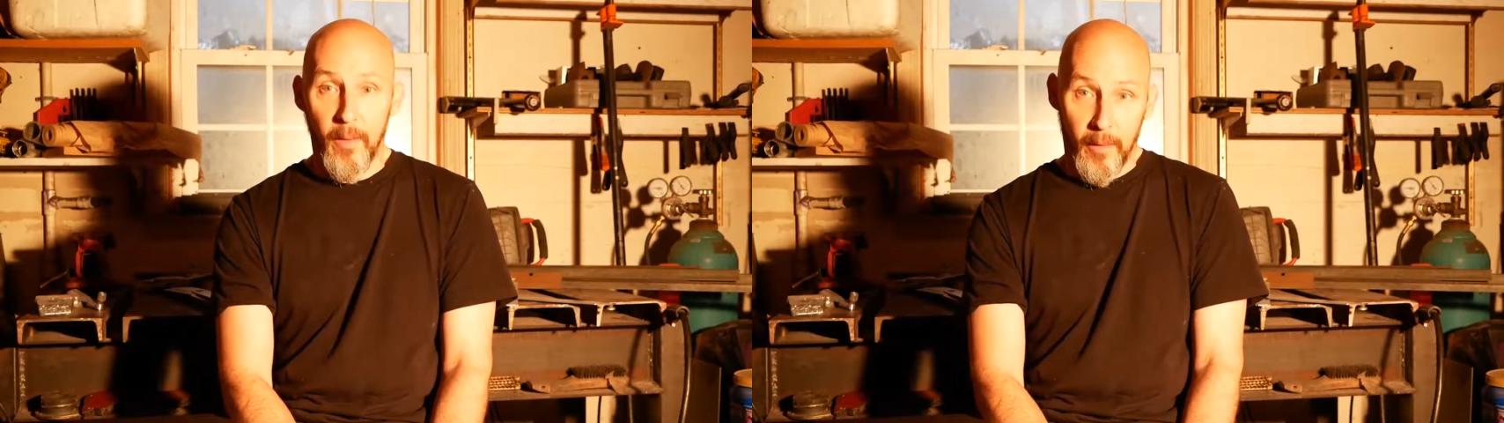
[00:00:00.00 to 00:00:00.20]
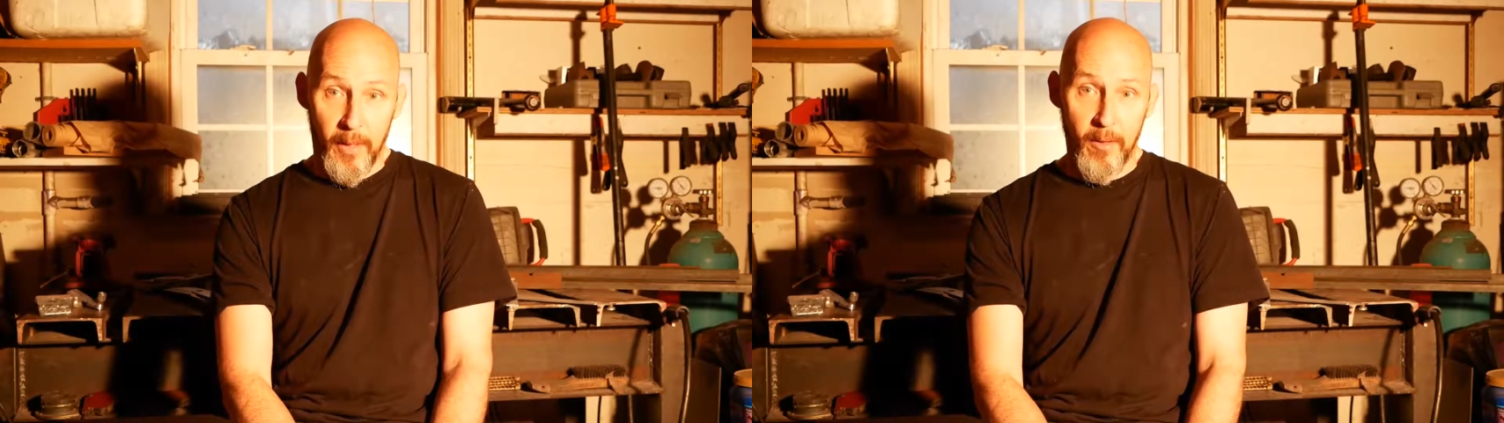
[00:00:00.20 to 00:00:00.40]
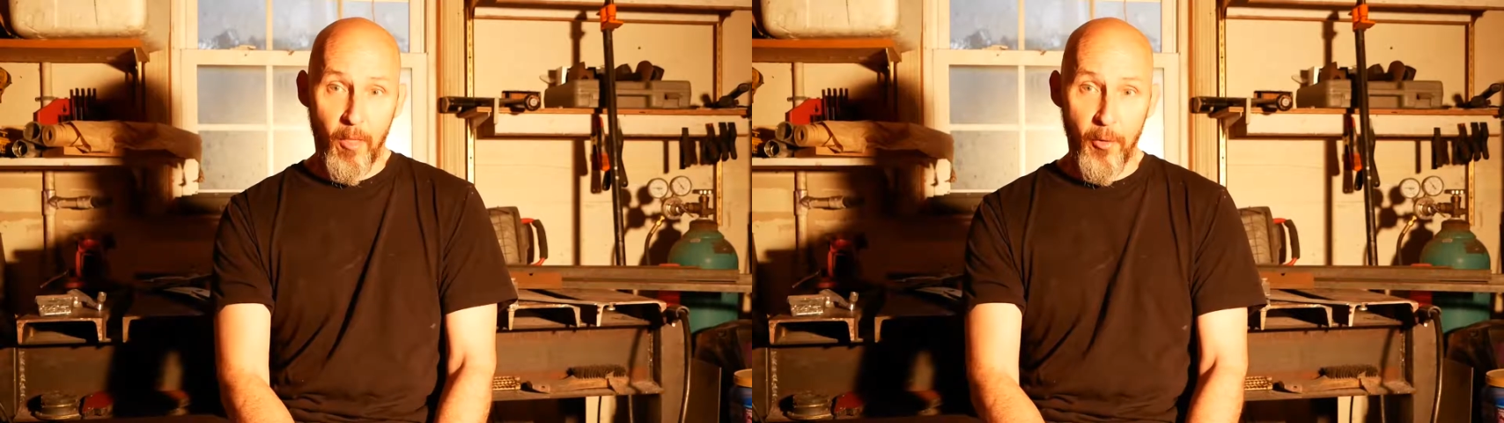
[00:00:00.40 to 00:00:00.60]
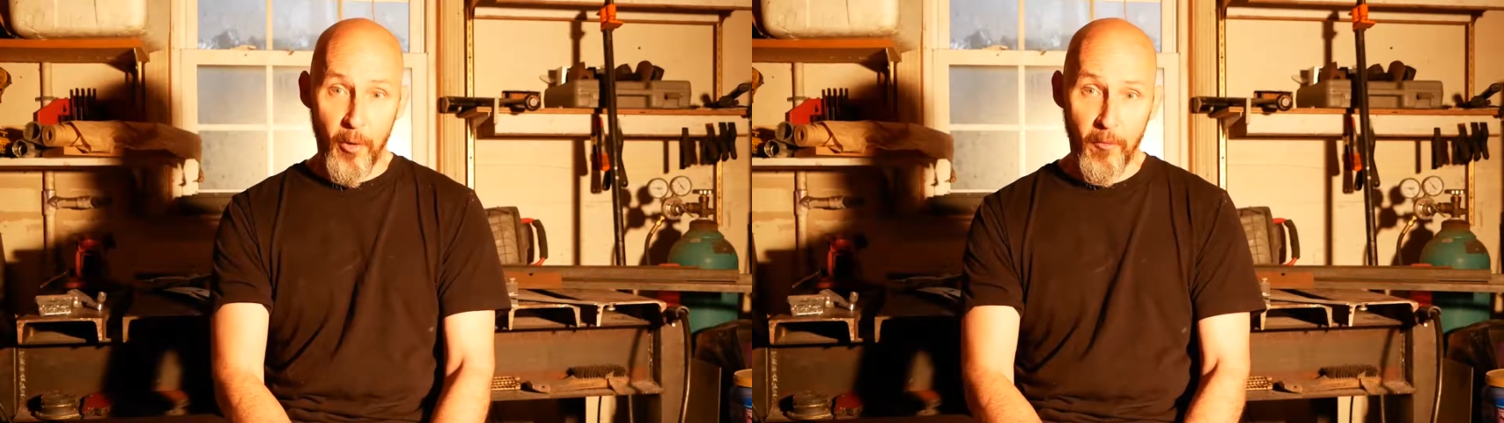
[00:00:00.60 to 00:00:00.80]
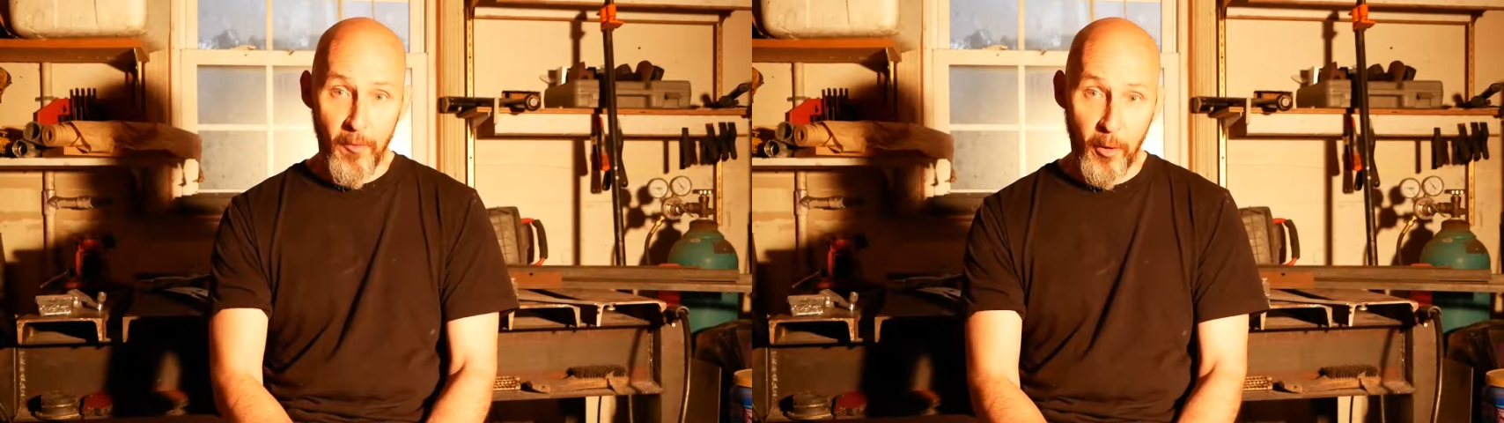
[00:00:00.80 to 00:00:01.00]
And the
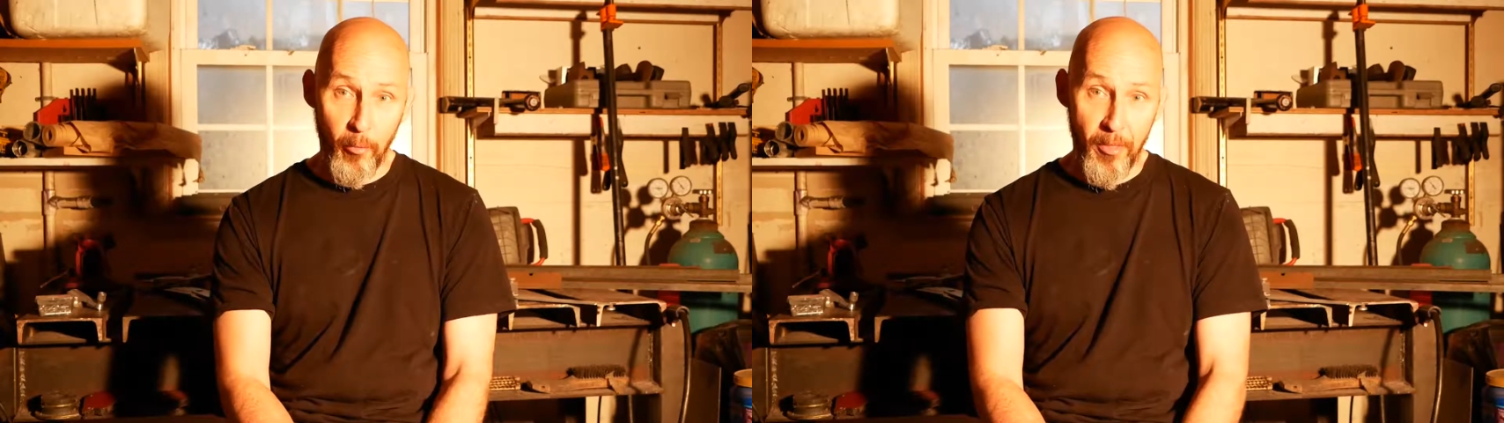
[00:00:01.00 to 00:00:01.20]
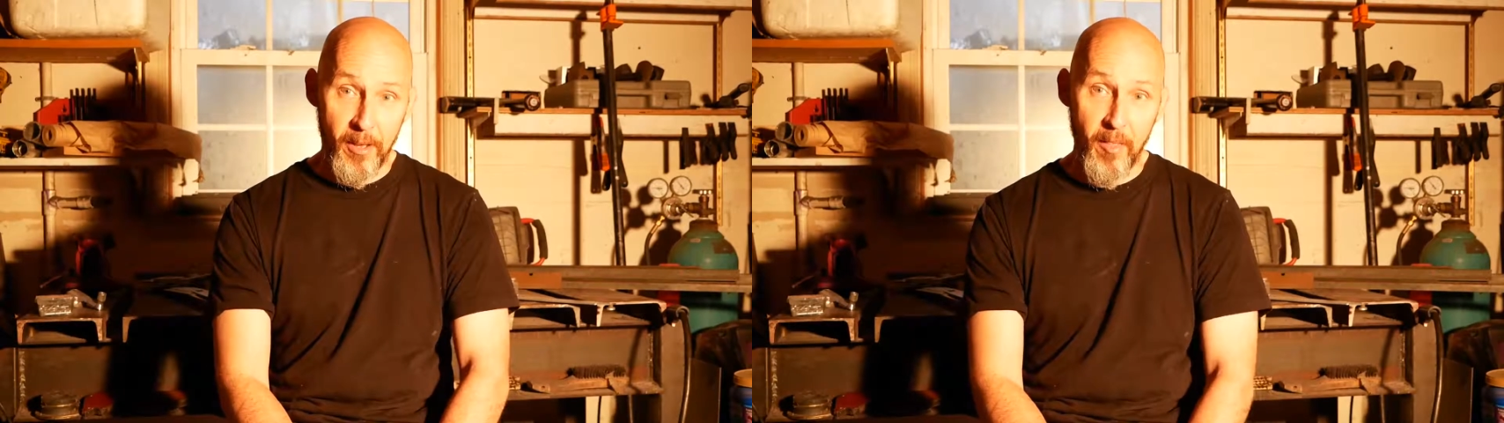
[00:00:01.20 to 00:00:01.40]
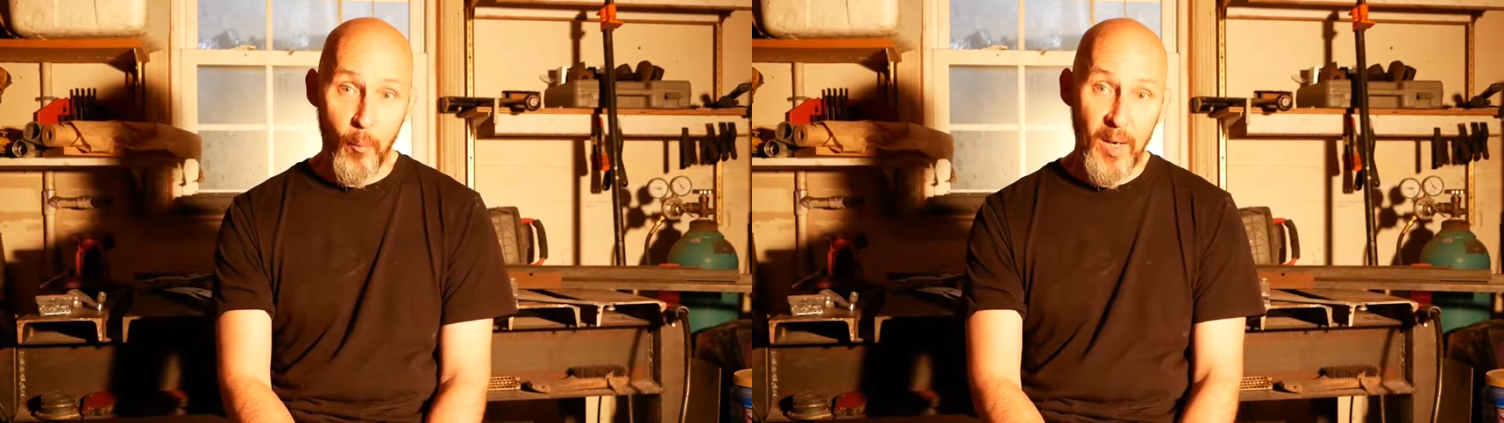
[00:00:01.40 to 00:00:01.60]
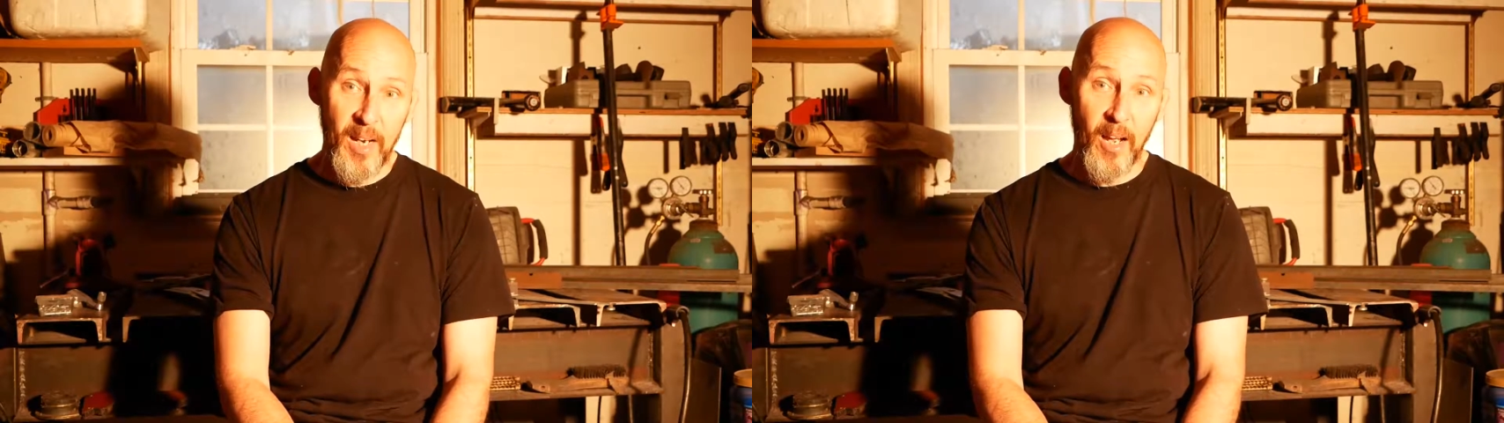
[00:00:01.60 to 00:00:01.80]
third and final thing that we